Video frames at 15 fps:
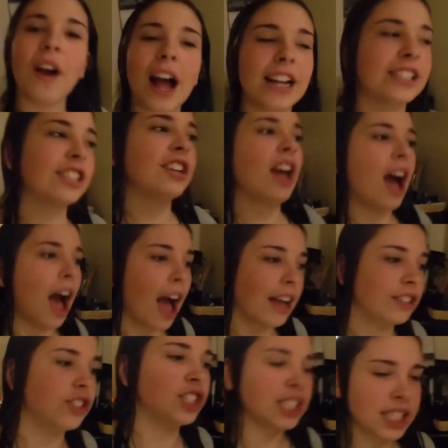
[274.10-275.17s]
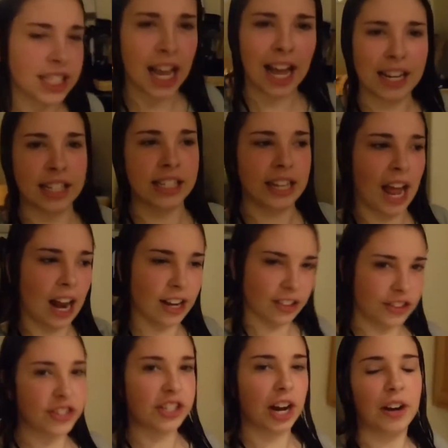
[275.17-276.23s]
I just got out of
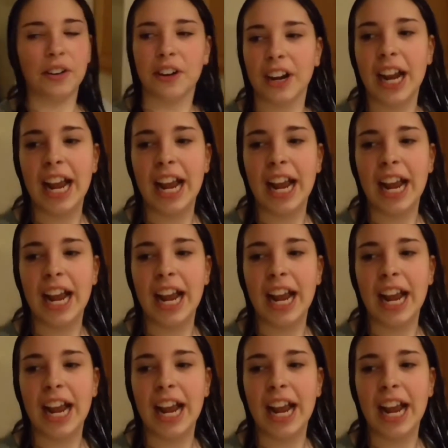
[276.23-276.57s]
the shower,